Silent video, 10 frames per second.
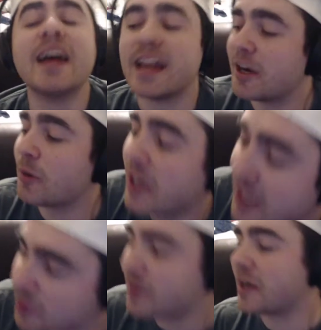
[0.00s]
Here we go.
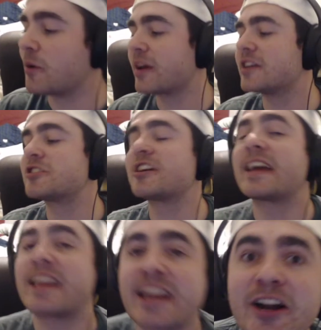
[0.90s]
Here we go. We're gonna try and
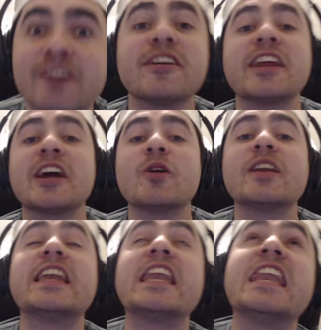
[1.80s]
get it on video.
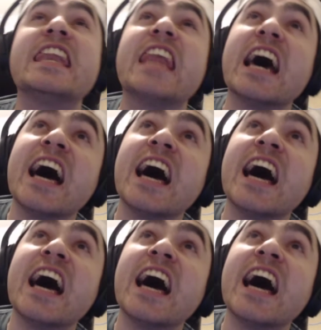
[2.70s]
Duh,